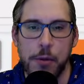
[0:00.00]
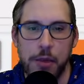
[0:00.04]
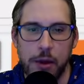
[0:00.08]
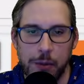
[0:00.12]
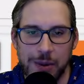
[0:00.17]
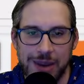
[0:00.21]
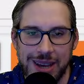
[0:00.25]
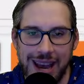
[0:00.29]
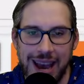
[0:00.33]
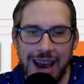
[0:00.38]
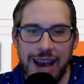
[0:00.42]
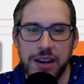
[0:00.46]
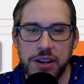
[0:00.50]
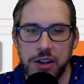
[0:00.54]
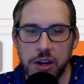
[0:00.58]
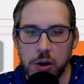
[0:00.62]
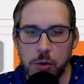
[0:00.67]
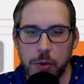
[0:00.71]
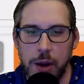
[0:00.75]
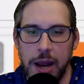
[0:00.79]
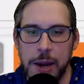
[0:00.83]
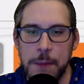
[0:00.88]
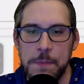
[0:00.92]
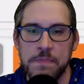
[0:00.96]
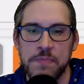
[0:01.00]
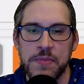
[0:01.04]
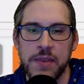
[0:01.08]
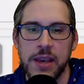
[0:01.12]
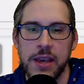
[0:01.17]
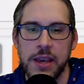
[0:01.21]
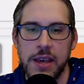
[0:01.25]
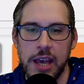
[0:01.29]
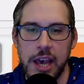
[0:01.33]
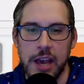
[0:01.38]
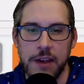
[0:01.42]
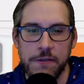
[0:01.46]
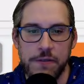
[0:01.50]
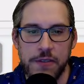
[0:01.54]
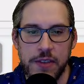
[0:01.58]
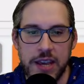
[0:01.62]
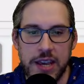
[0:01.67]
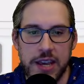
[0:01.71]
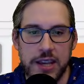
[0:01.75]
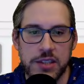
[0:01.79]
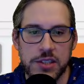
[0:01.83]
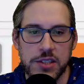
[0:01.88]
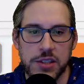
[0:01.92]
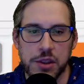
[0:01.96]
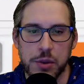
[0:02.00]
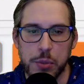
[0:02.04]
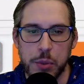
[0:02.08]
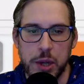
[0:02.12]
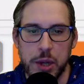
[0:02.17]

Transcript: that we had here, right? If these 3